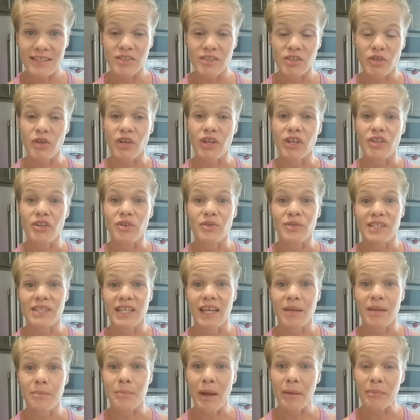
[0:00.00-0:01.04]
So you could use
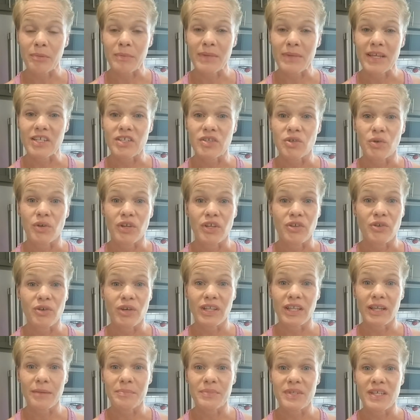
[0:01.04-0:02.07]
like peppermint or
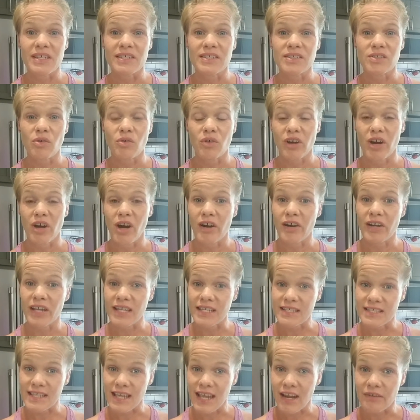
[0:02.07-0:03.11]
eucalyptus or our
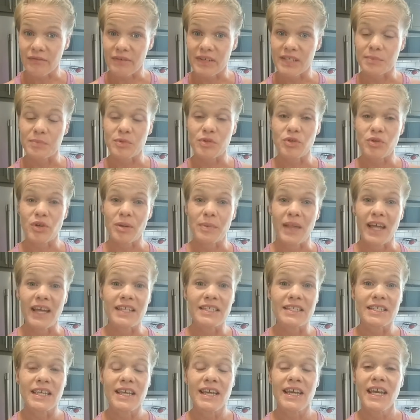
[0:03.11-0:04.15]
Easy Air Respiratory
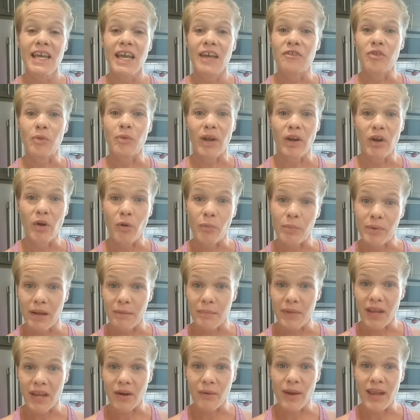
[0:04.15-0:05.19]
Blend if you want to open up
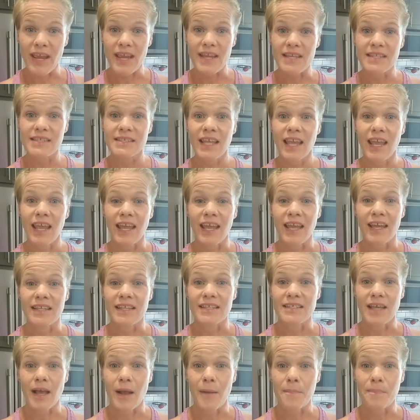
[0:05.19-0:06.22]
airways
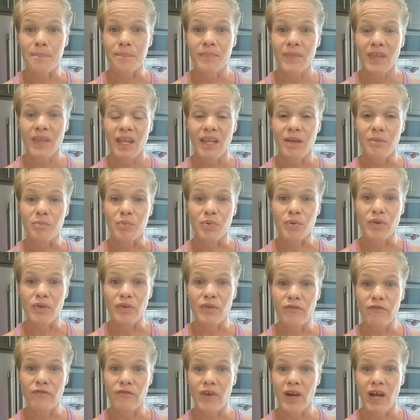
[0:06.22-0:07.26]
and
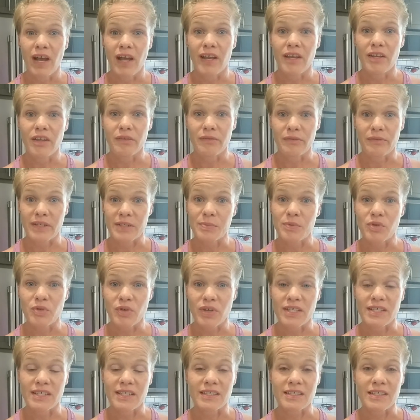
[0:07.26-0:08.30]
improve your
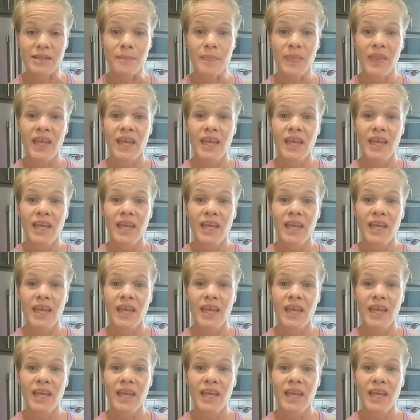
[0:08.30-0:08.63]
respiratory system.